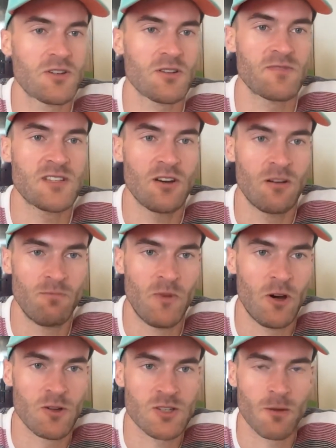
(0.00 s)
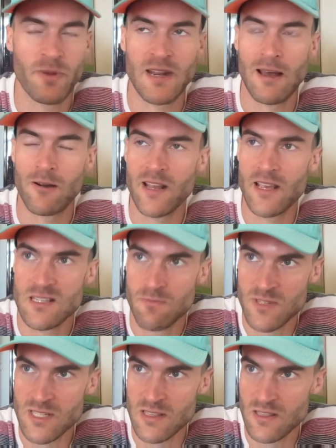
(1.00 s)
Obviously, a hot topic nowadays,
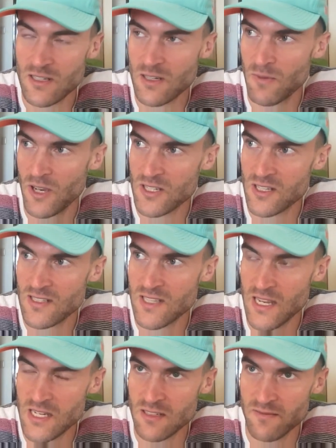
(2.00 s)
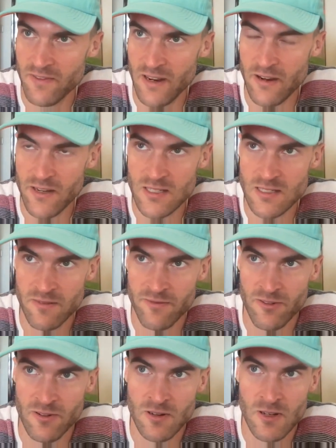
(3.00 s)
and we've seen the commercialization of various
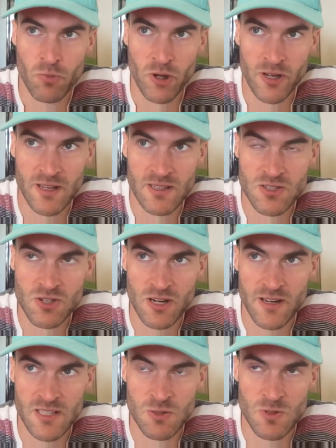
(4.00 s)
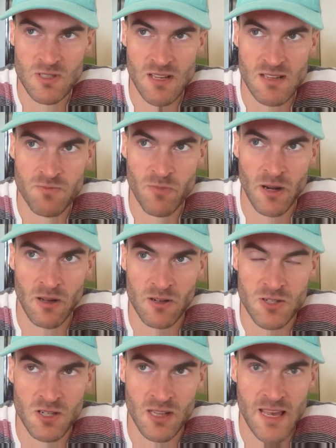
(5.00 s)
different products trying to assess
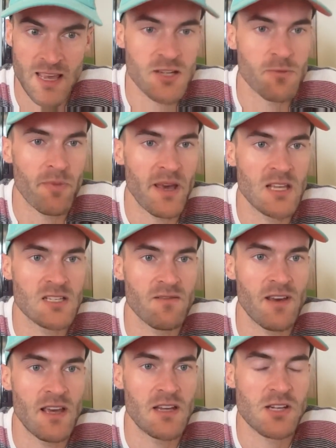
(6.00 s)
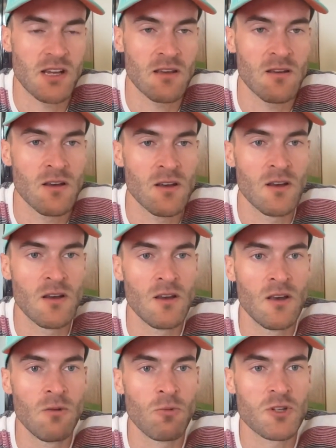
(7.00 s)
biological age and pace of aging.
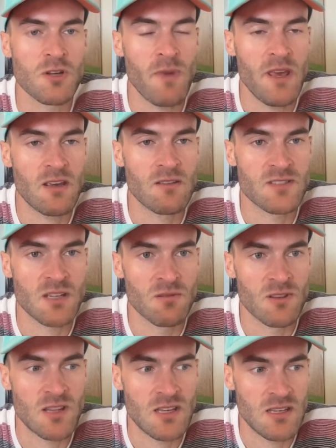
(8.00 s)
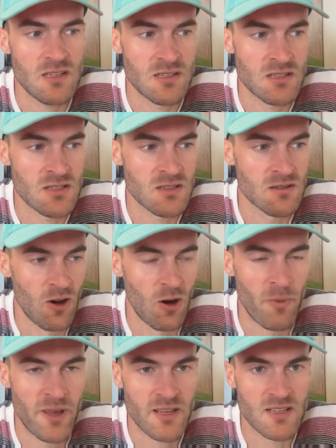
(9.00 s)
What do you make of some of these
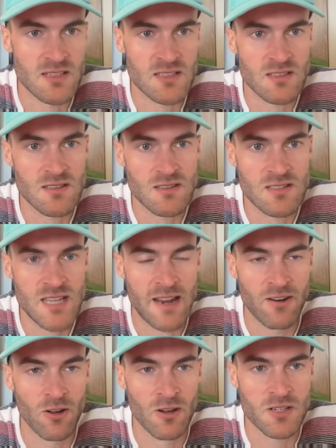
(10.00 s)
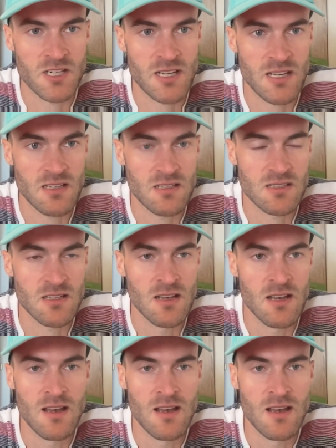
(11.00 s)
omics technologies?